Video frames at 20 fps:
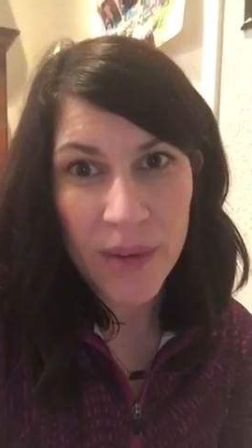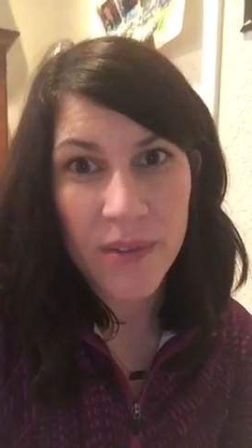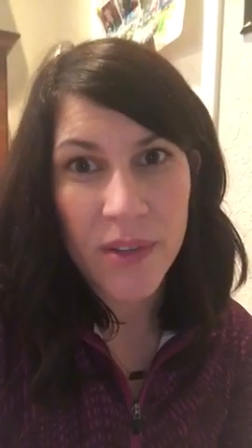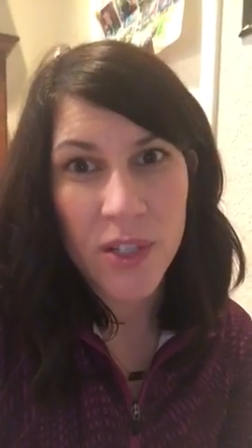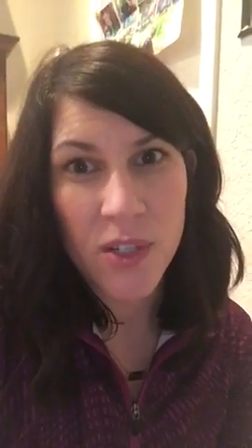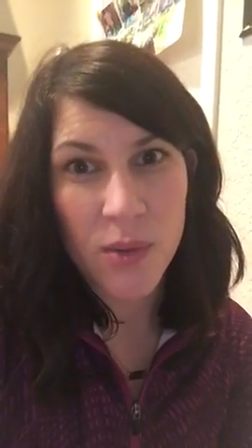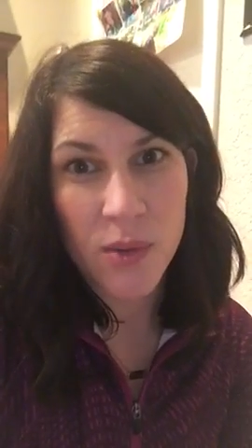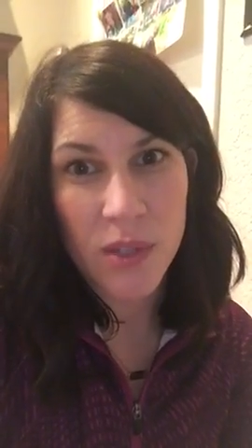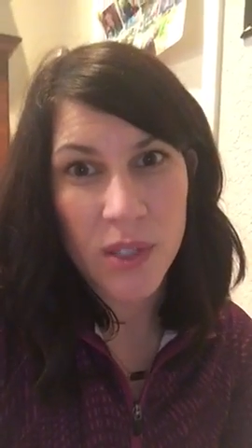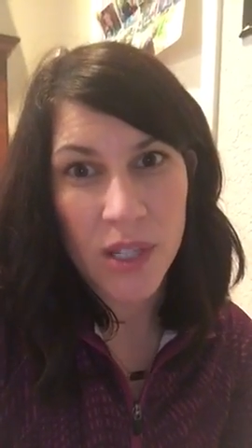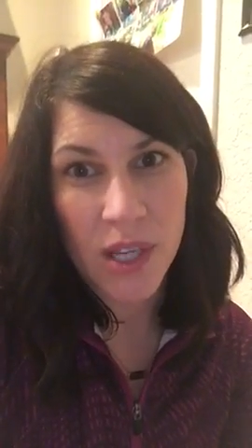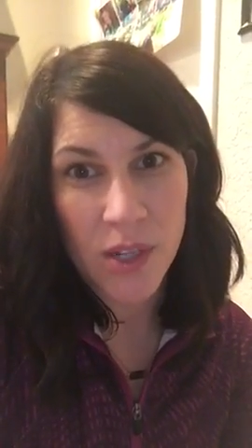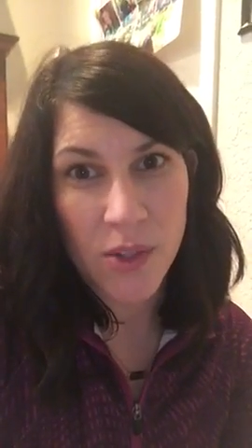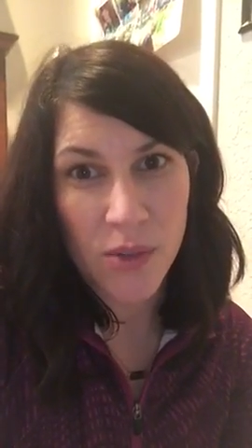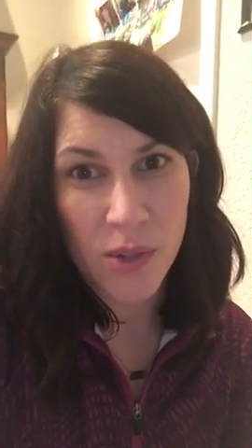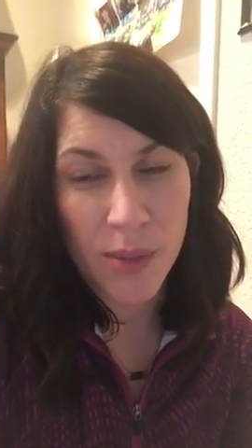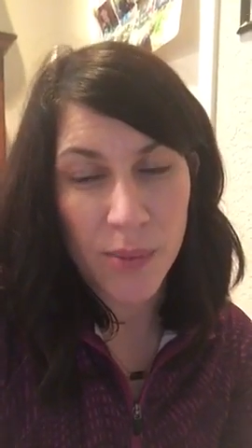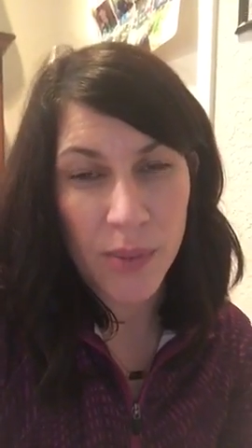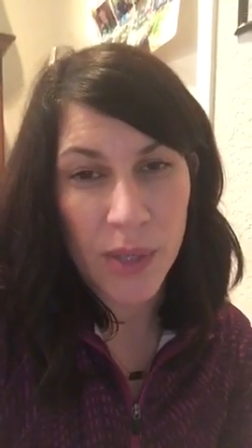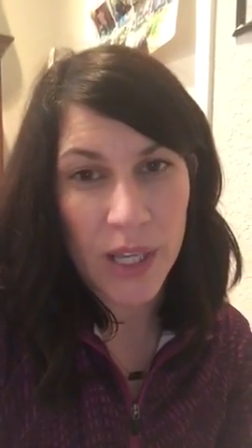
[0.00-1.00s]
visual
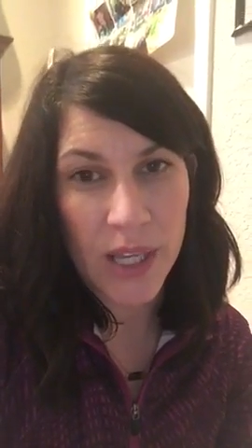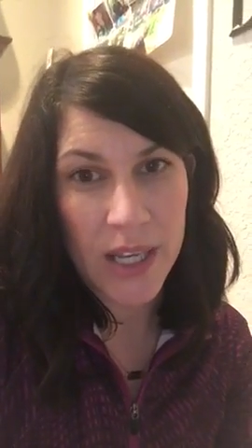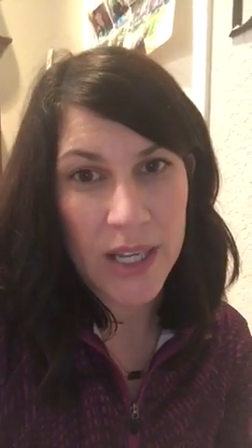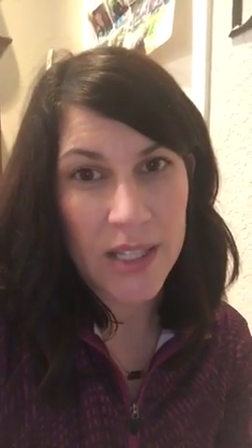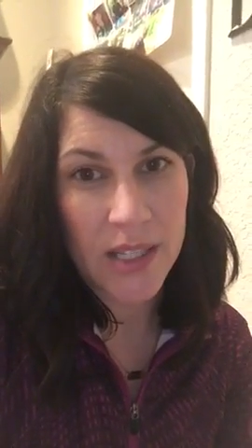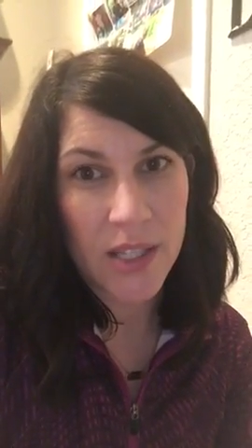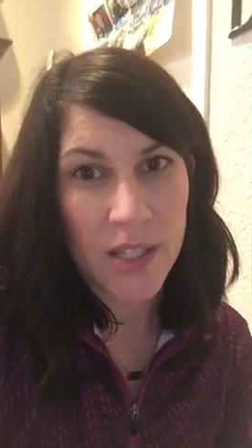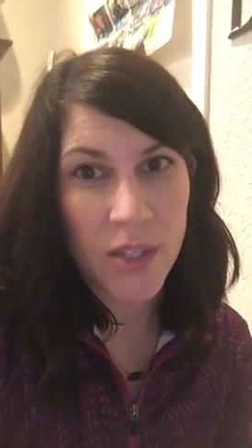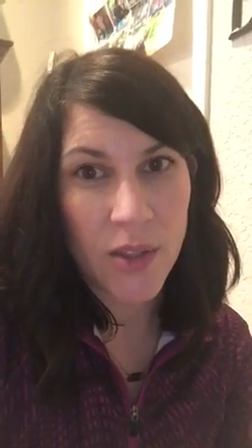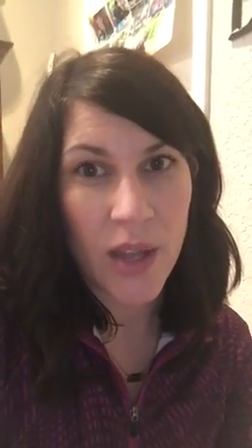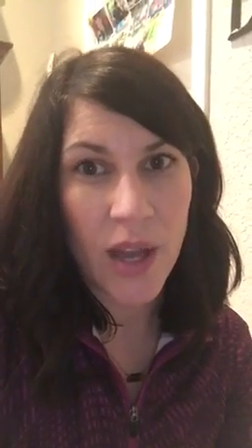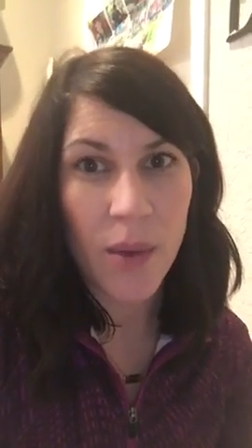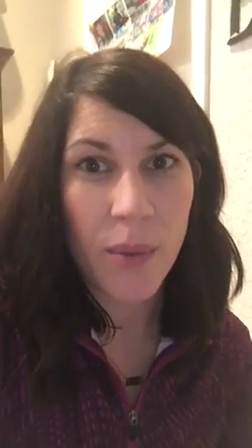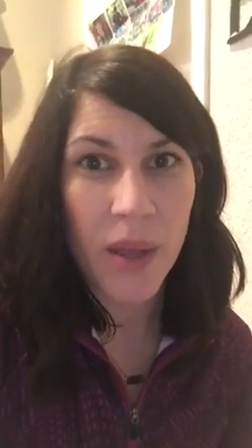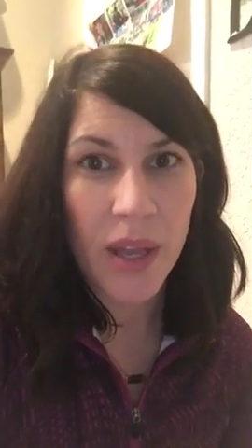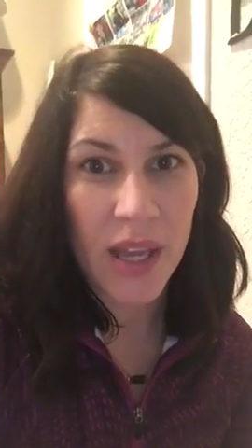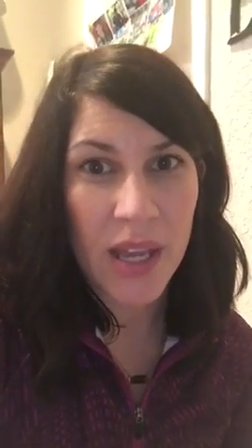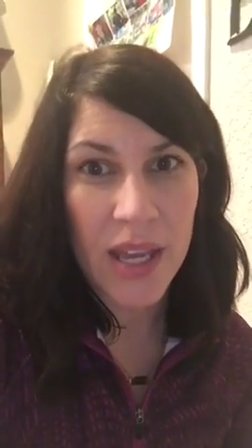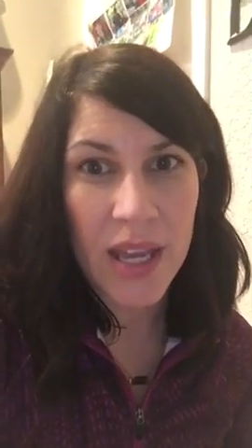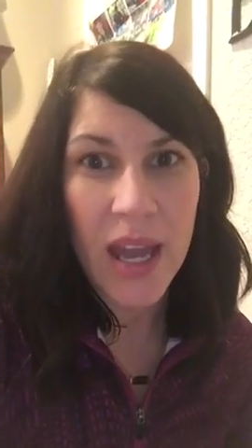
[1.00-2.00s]
schedule in place so that
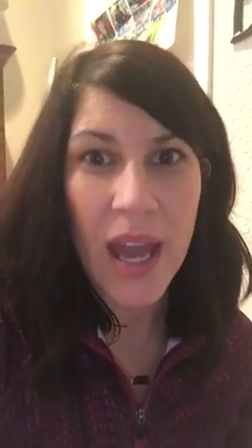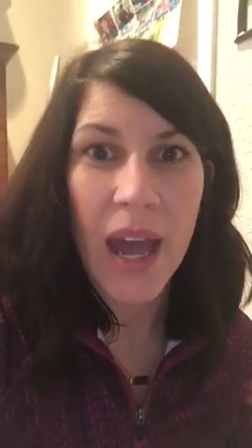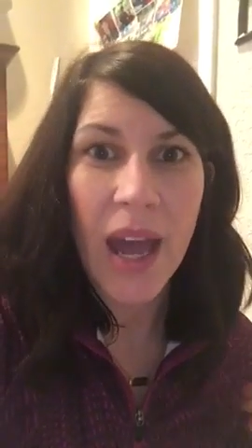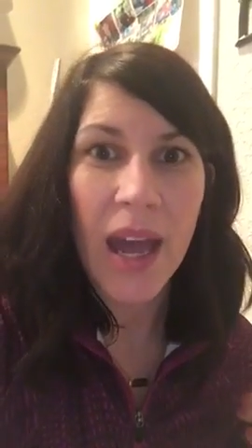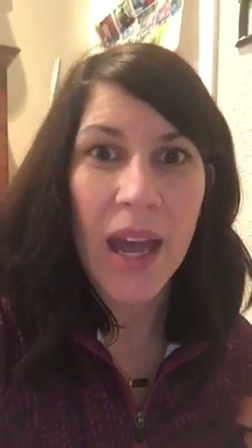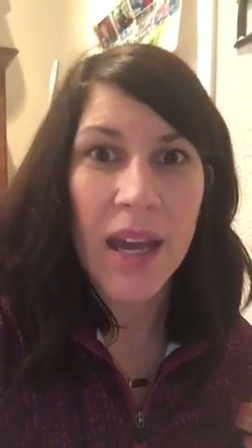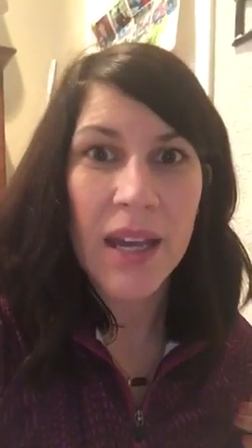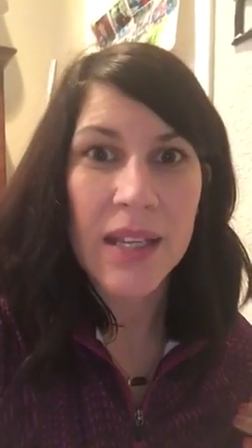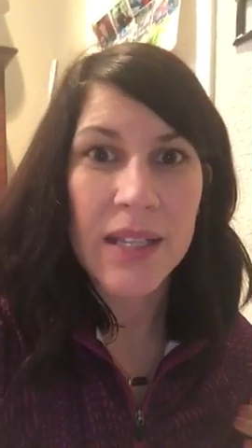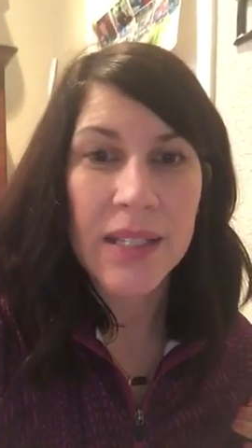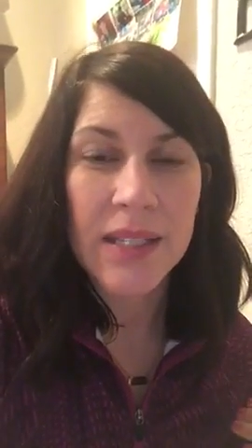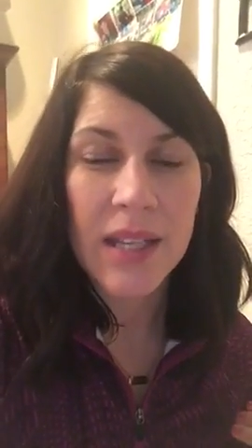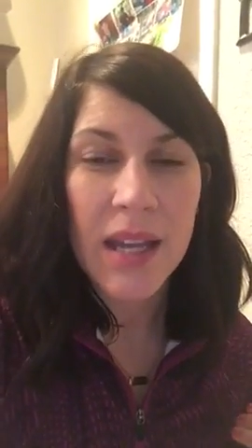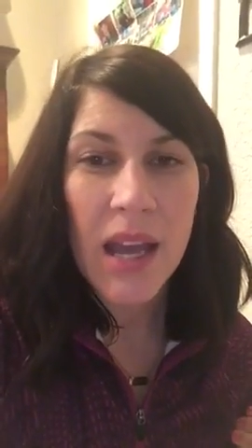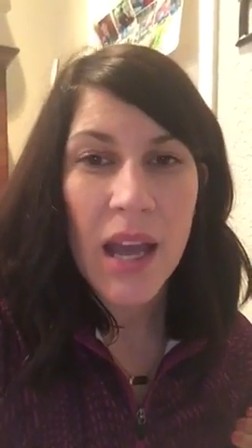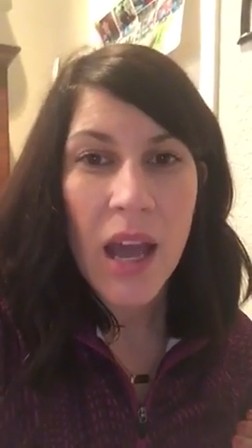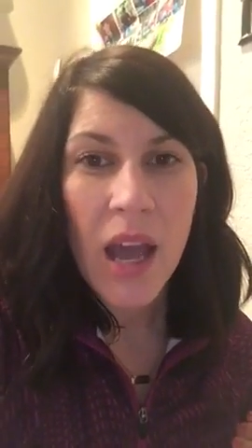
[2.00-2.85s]
way he has